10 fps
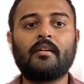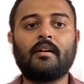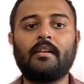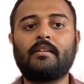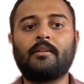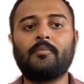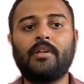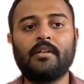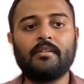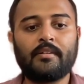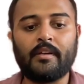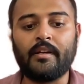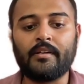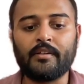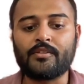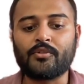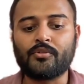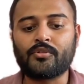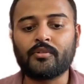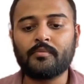I'll come here, create a
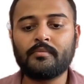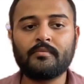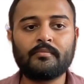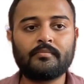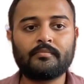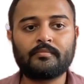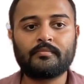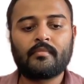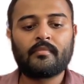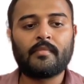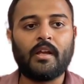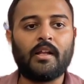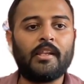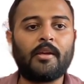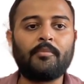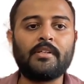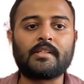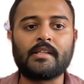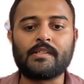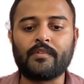resource group. I'll name this
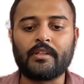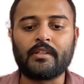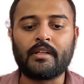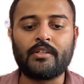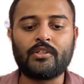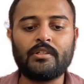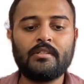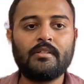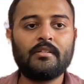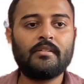as weather agent,